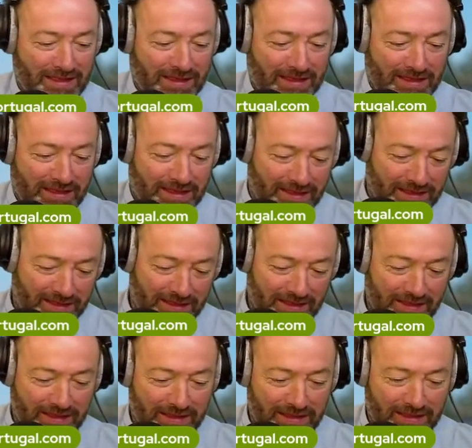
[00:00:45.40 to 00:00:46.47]

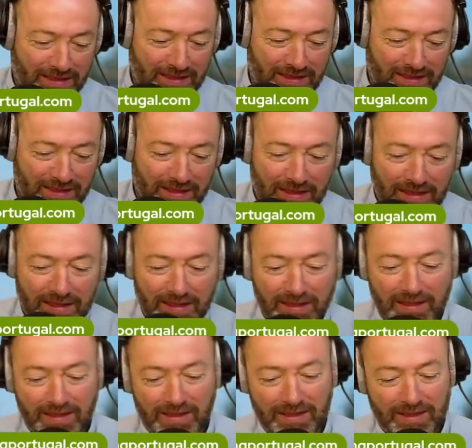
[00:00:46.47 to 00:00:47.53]

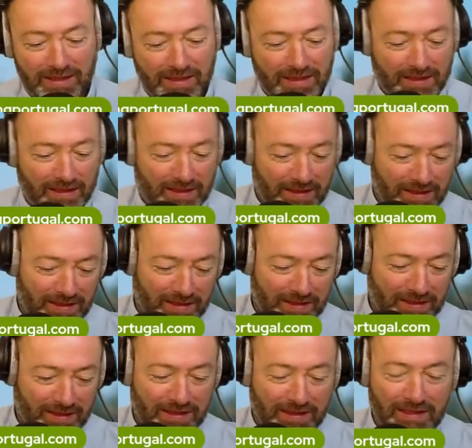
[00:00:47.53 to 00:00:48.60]

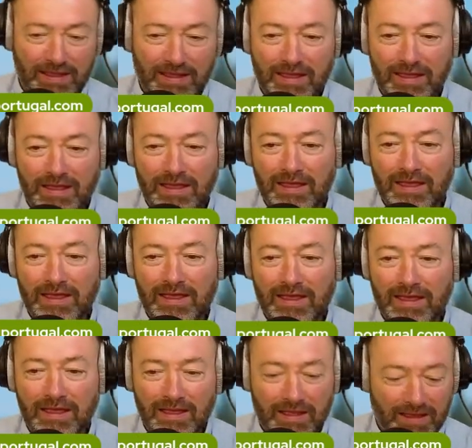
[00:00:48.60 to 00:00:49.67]

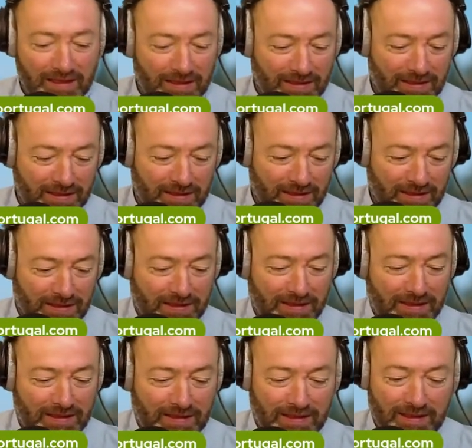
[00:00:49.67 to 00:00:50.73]

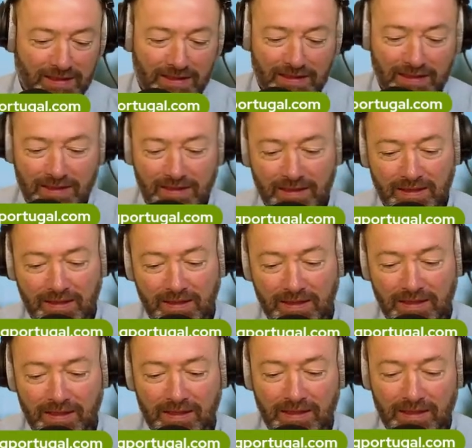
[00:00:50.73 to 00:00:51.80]

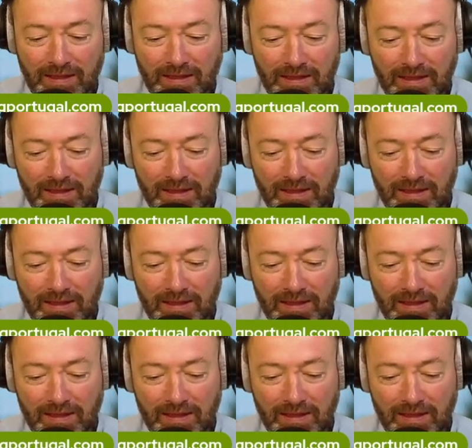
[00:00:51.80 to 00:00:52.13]
(silent)